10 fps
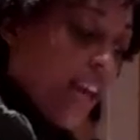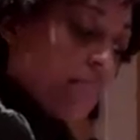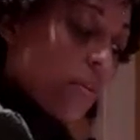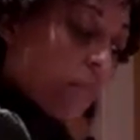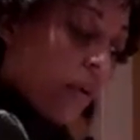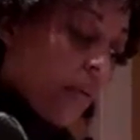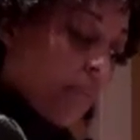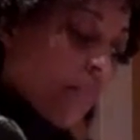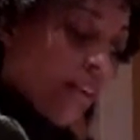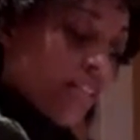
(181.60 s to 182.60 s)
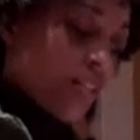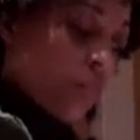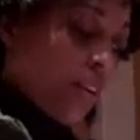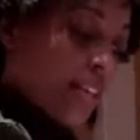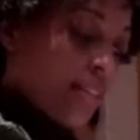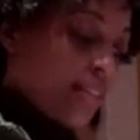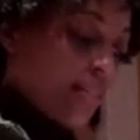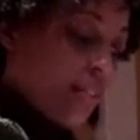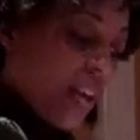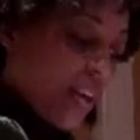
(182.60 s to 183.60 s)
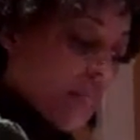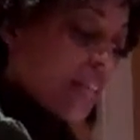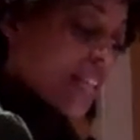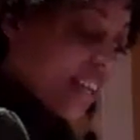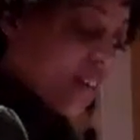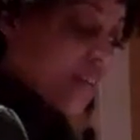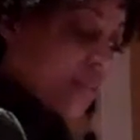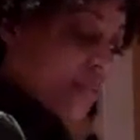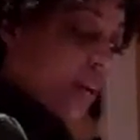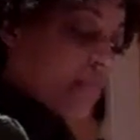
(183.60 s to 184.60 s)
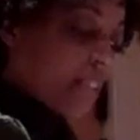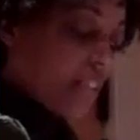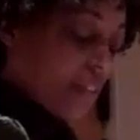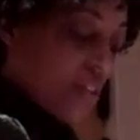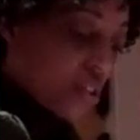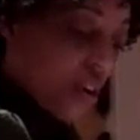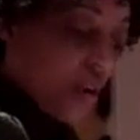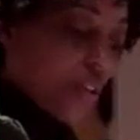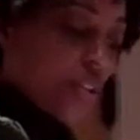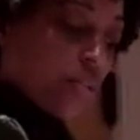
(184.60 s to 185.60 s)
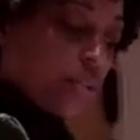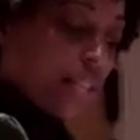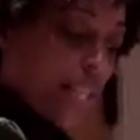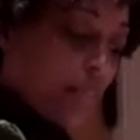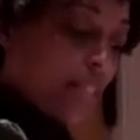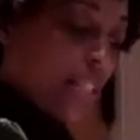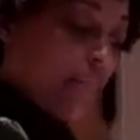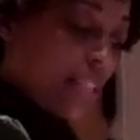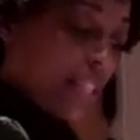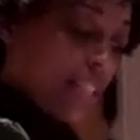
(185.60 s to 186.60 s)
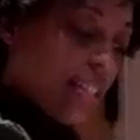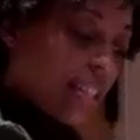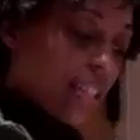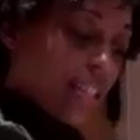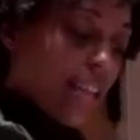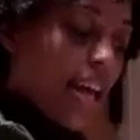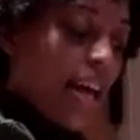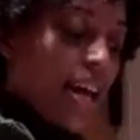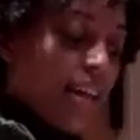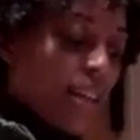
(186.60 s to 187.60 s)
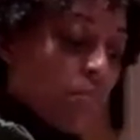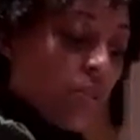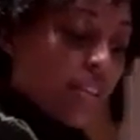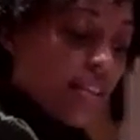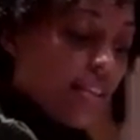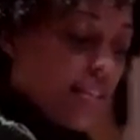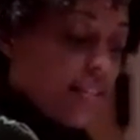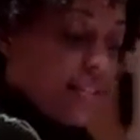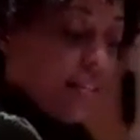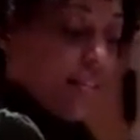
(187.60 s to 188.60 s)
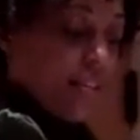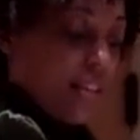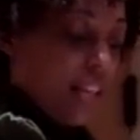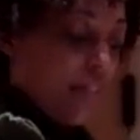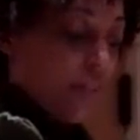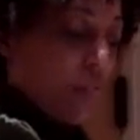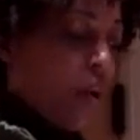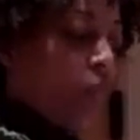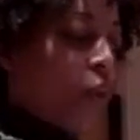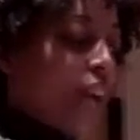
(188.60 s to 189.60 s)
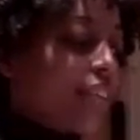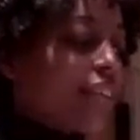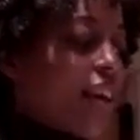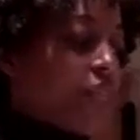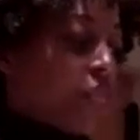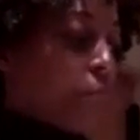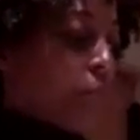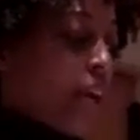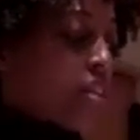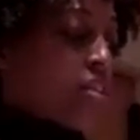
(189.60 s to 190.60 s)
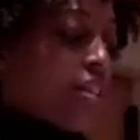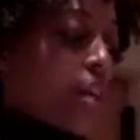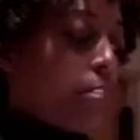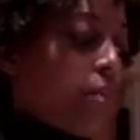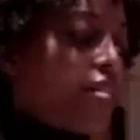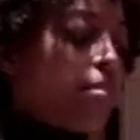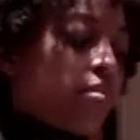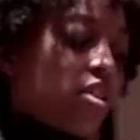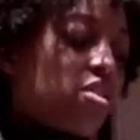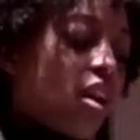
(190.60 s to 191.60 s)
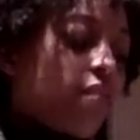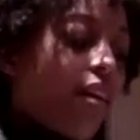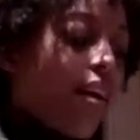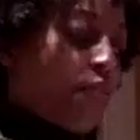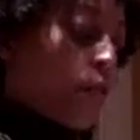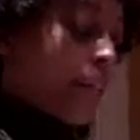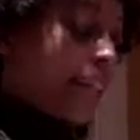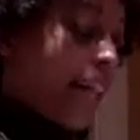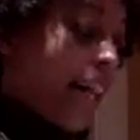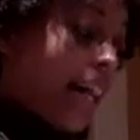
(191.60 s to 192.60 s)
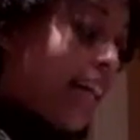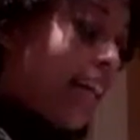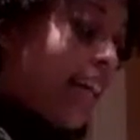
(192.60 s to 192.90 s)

to tame the prairie monster because they are too dumb to even choke, too dim to even sneeze. They breathe easily, even while wailing under the branches that bid them to shove off or die.